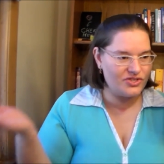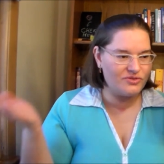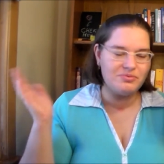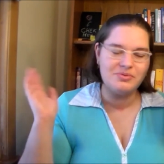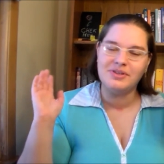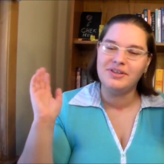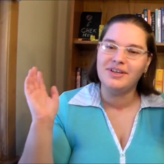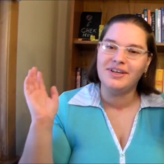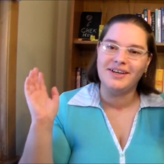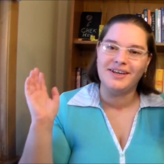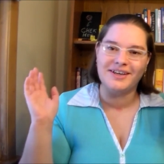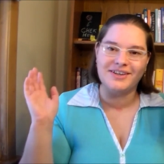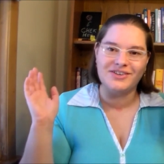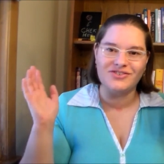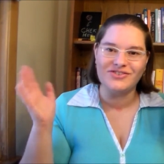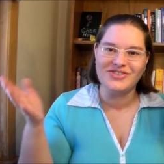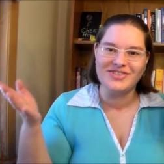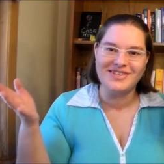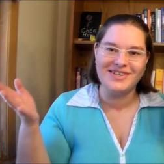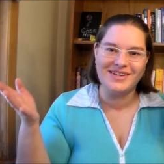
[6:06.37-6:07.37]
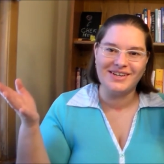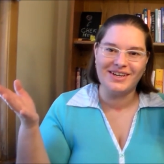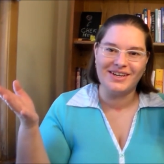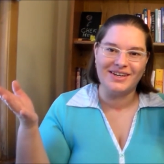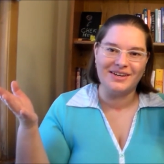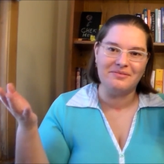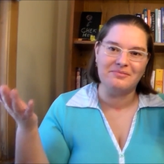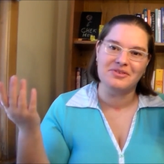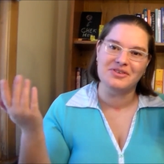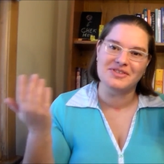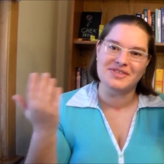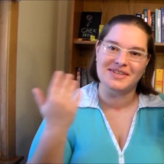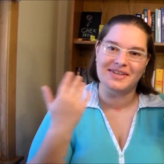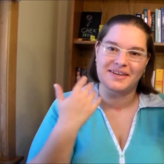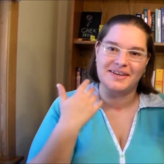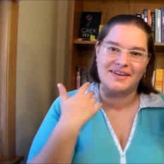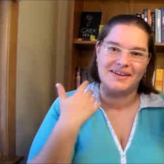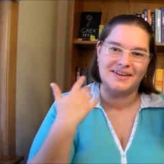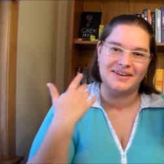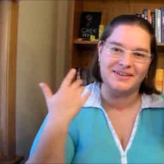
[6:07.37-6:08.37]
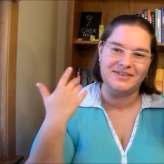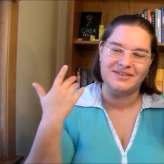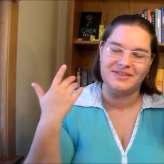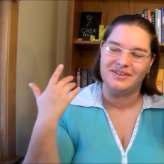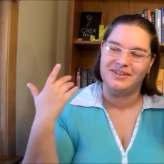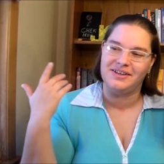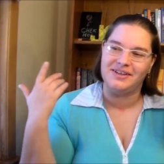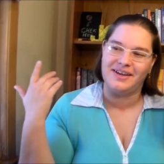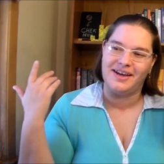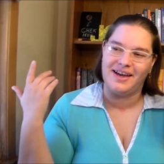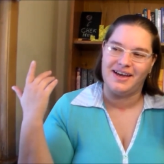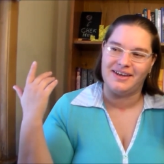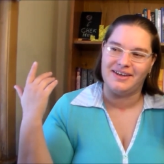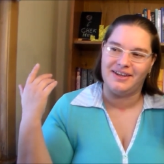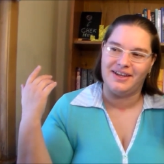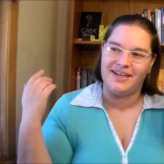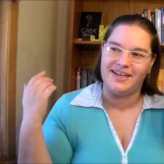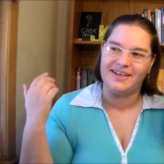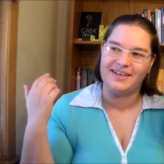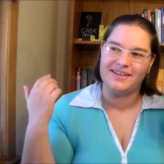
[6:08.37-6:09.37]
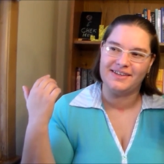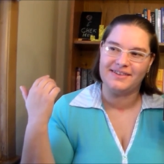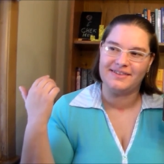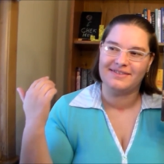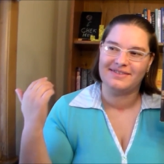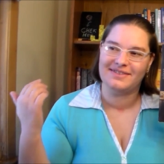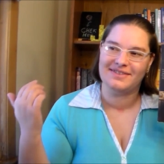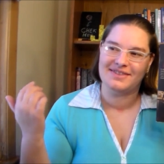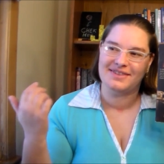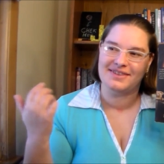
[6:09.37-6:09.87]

just really interesting and amusing to look at, like,